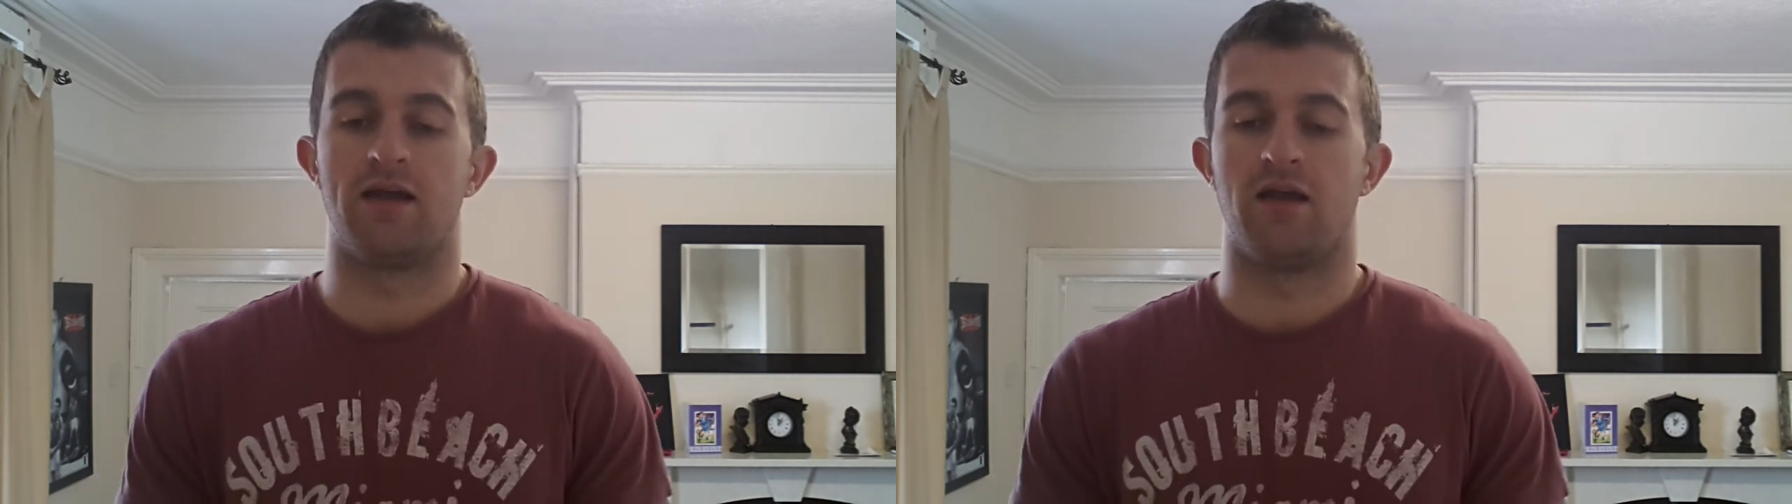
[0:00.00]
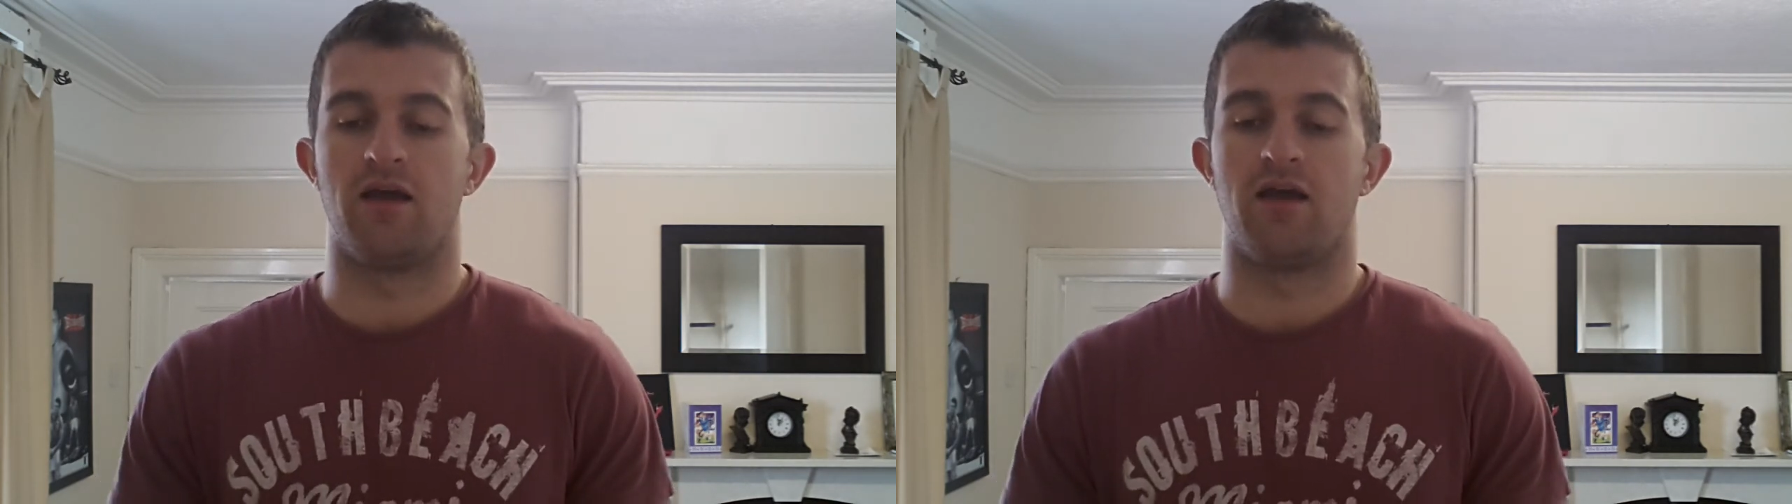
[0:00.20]

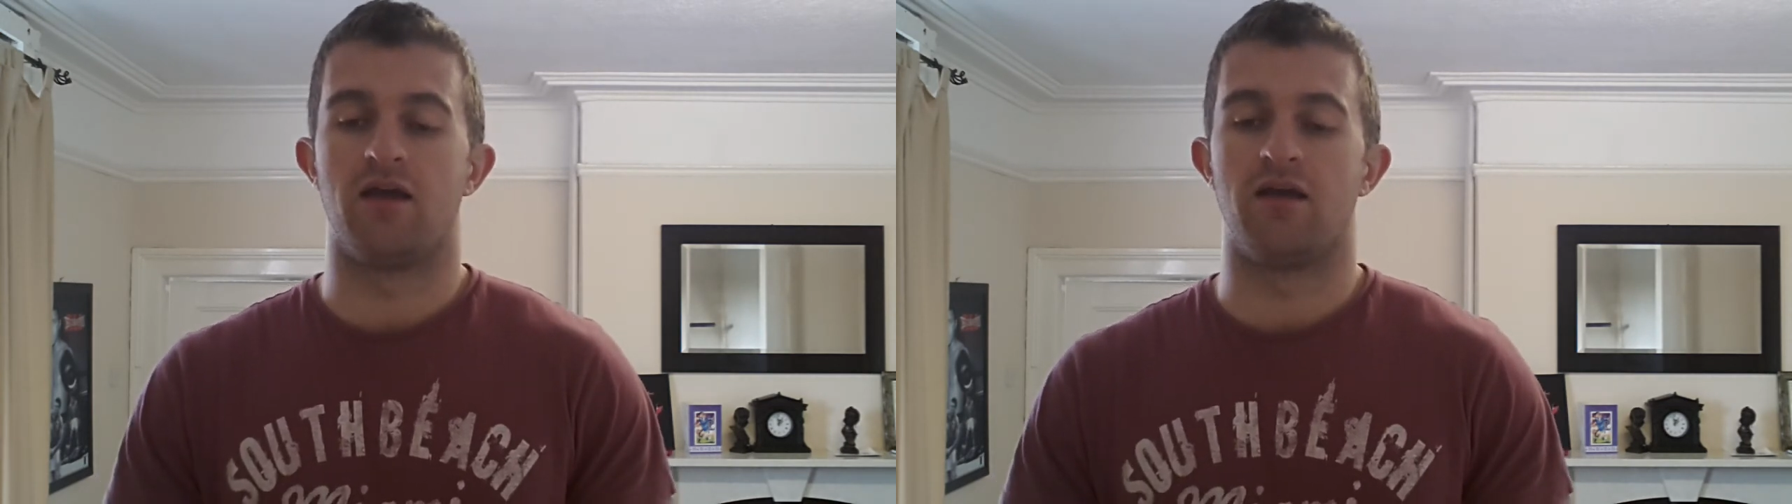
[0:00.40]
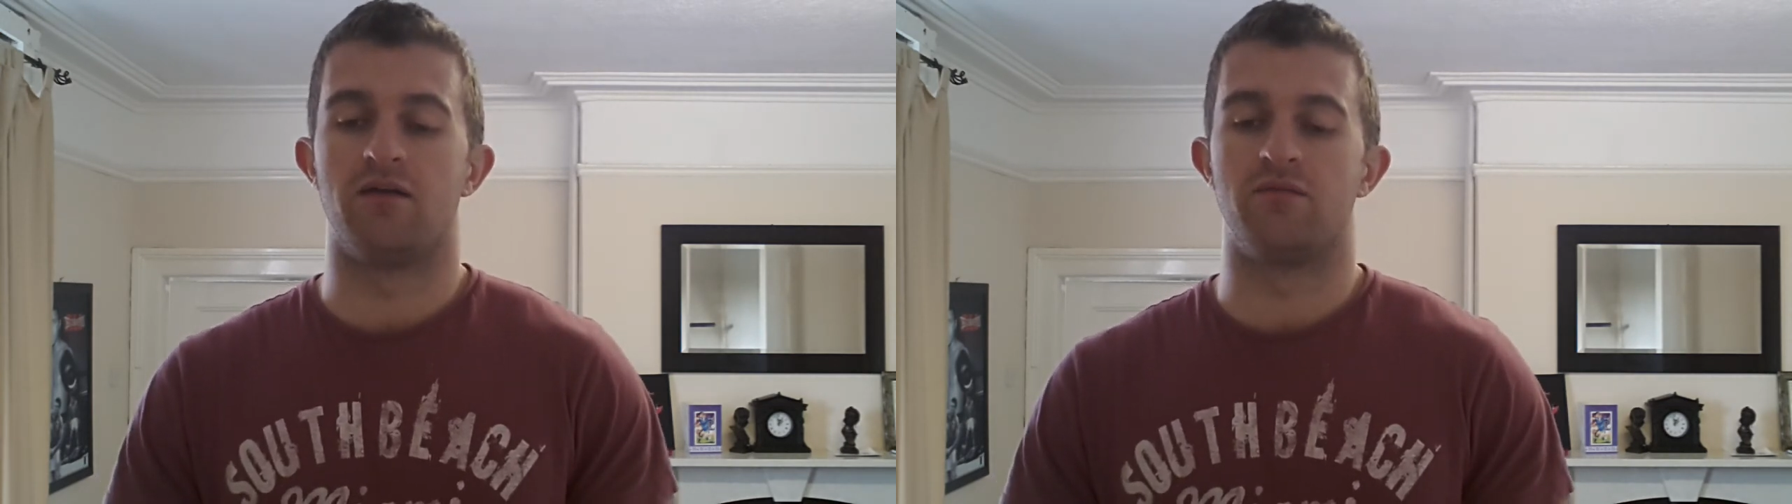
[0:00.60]

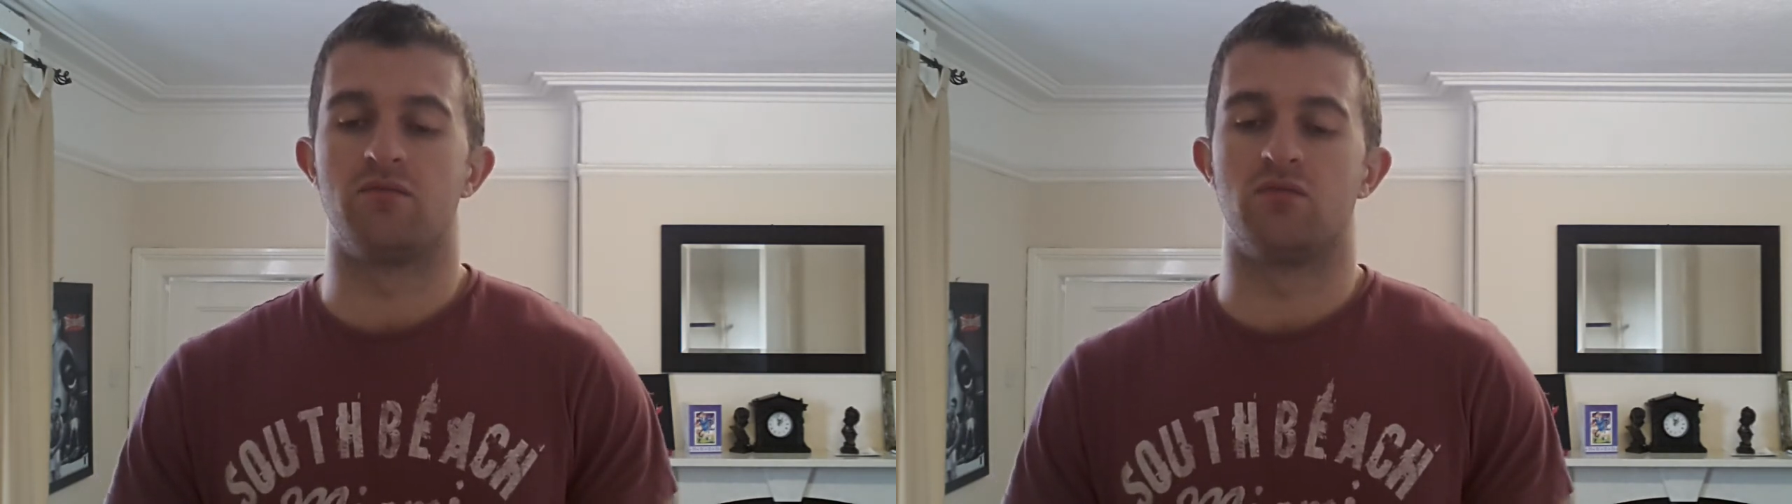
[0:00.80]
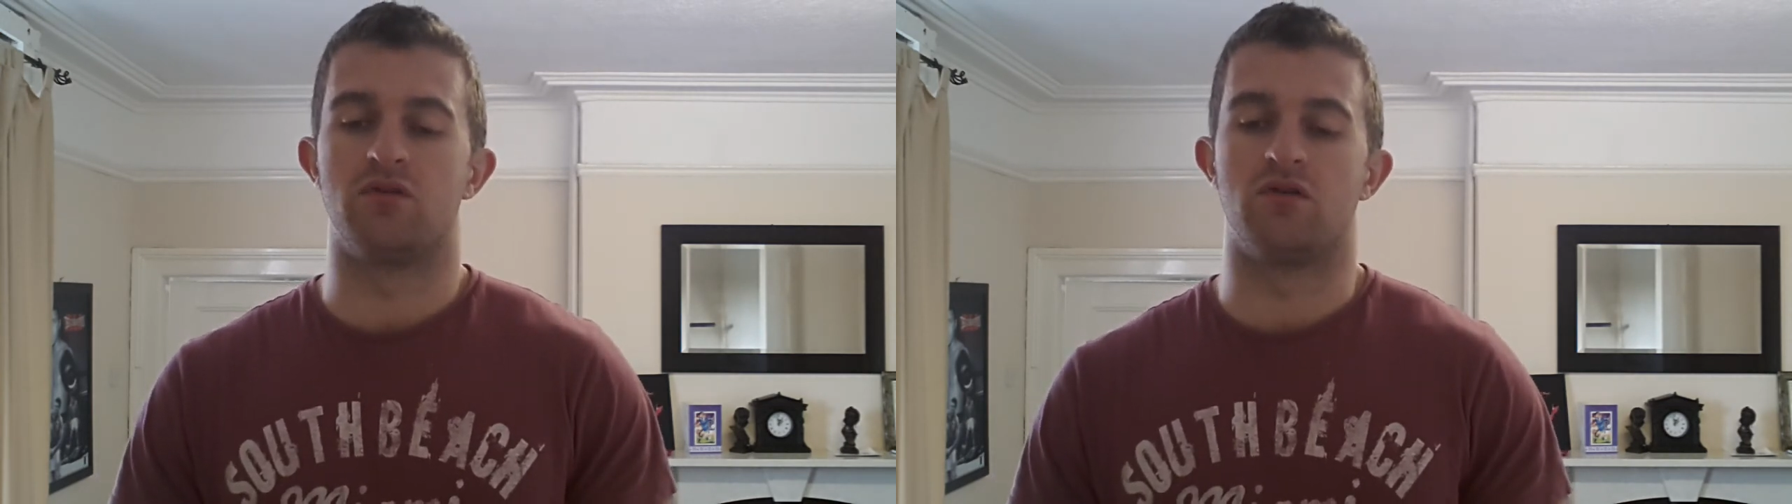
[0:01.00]

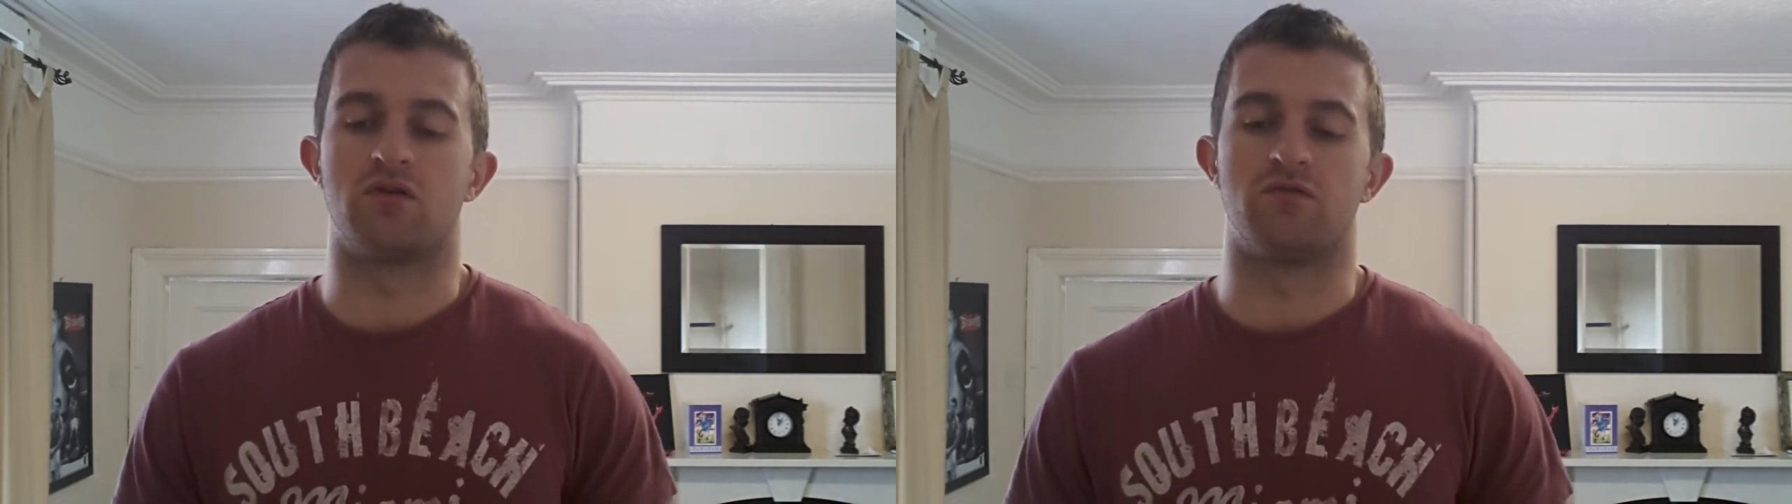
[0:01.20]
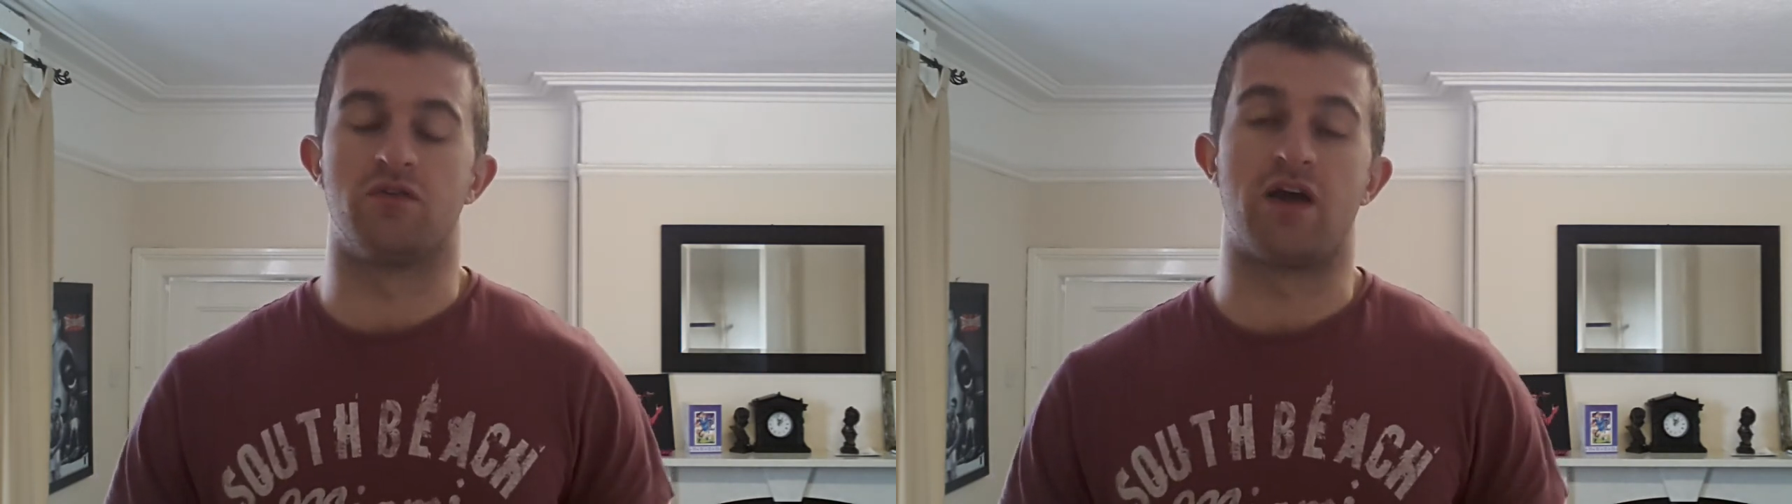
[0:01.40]
When you're looking for